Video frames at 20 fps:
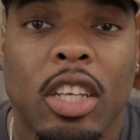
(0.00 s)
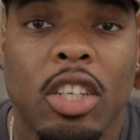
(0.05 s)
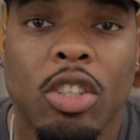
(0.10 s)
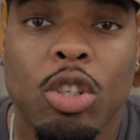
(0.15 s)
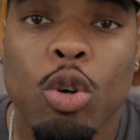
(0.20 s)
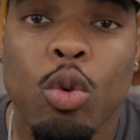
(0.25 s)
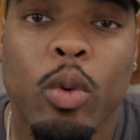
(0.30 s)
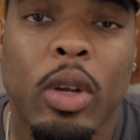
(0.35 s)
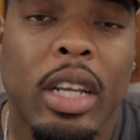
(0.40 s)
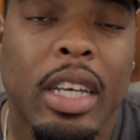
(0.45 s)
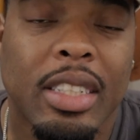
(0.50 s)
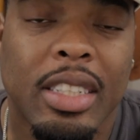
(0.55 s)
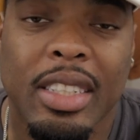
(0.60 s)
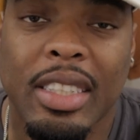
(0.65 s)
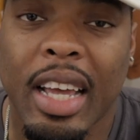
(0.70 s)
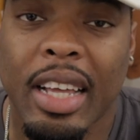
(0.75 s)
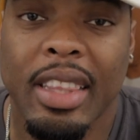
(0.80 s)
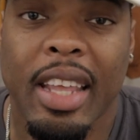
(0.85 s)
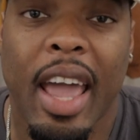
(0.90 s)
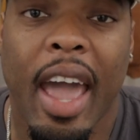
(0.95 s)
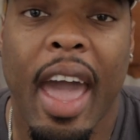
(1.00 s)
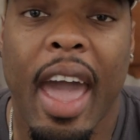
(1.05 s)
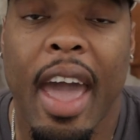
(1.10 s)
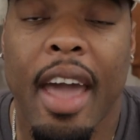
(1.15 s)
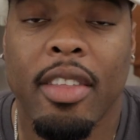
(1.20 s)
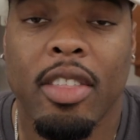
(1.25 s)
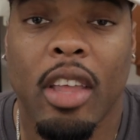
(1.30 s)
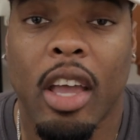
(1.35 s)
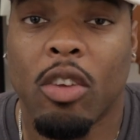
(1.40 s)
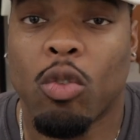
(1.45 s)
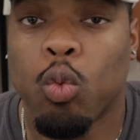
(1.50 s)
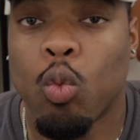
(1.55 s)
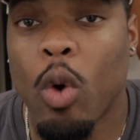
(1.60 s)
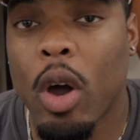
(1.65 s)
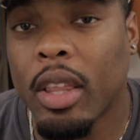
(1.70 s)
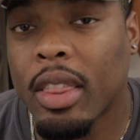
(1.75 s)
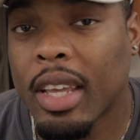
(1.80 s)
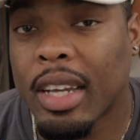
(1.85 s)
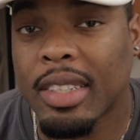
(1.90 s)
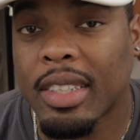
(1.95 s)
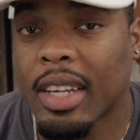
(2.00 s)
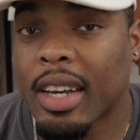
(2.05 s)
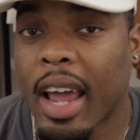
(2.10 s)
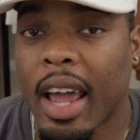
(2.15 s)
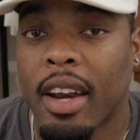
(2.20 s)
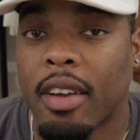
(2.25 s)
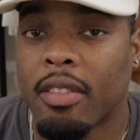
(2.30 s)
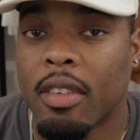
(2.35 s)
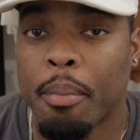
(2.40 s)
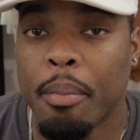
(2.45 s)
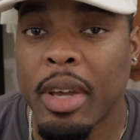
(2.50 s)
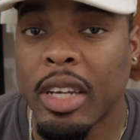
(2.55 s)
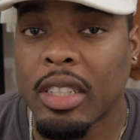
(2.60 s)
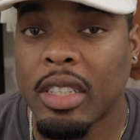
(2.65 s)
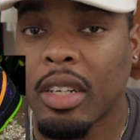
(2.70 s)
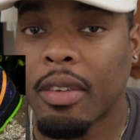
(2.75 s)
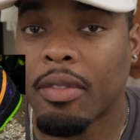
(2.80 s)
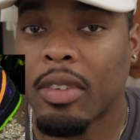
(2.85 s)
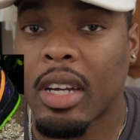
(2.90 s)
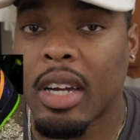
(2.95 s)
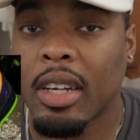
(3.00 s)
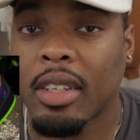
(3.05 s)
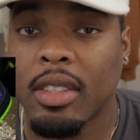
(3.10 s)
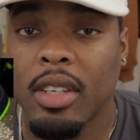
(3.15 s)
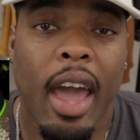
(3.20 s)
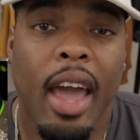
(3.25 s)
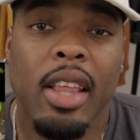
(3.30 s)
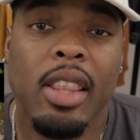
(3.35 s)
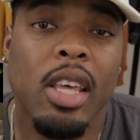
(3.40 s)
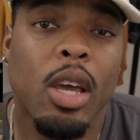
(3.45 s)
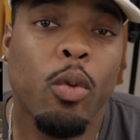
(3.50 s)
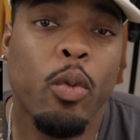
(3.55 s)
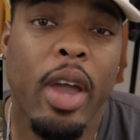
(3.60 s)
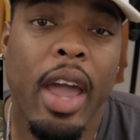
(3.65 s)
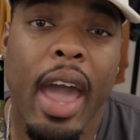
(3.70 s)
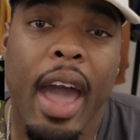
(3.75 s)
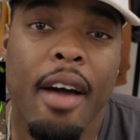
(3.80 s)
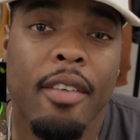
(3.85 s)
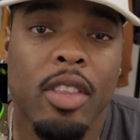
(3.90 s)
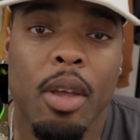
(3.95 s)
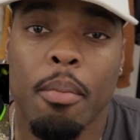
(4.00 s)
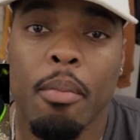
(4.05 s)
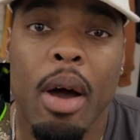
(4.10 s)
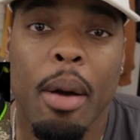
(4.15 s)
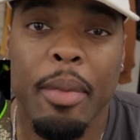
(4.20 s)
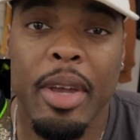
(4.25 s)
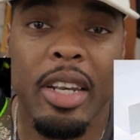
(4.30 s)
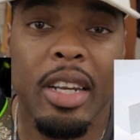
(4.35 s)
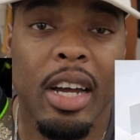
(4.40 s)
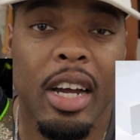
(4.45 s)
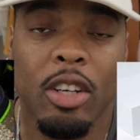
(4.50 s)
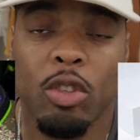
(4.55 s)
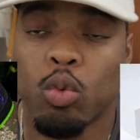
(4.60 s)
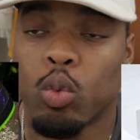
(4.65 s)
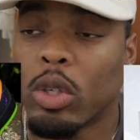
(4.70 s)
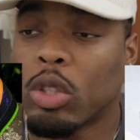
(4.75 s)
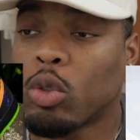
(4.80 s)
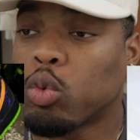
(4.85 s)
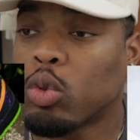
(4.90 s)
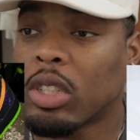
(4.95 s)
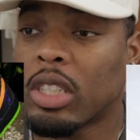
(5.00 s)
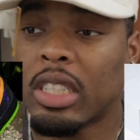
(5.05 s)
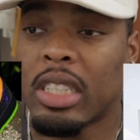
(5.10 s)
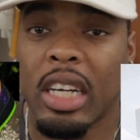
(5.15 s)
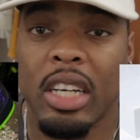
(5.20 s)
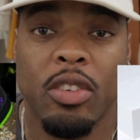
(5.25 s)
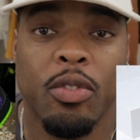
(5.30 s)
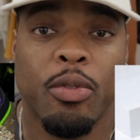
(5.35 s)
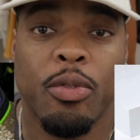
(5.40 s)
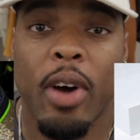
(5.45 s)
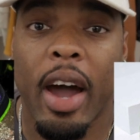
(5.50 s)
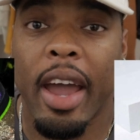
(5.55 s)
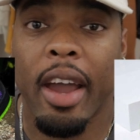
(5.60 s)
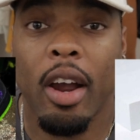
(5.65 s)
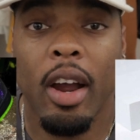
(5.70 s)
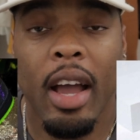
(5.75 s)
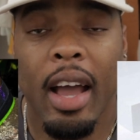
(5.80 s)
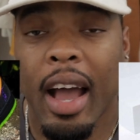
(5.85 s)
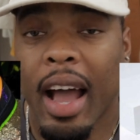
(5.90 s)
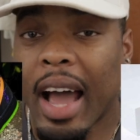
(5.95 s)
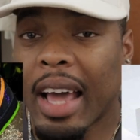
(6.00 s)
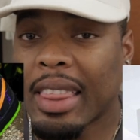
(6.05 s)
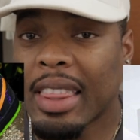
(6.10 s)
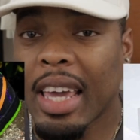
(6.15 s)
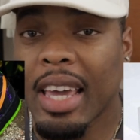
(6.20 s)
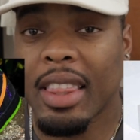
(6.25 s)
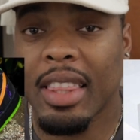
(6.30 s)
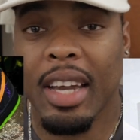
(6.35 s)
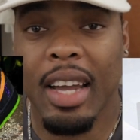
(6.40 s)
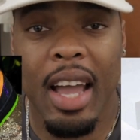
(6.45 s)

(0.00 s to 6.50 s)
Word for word: the two releases that they had, that's one, that's the Night of the Mischief dunks. And then we have the Mummy dunks, which was just fire. I think the